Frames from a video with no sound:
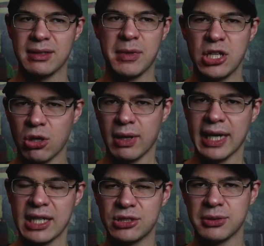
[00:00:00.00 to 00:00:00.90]
I mean, you don't want
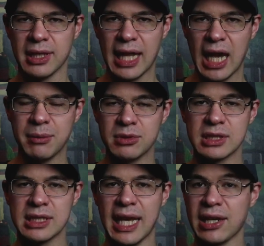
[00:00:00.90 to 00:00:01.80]
to get into a libel
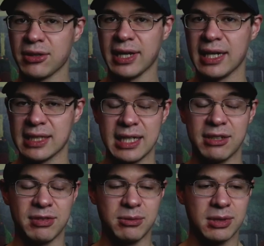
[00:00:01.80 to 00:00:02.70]
and slander case. I
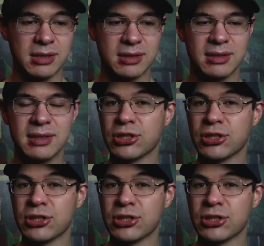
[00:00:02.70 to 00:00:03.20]
definitely wouldn't.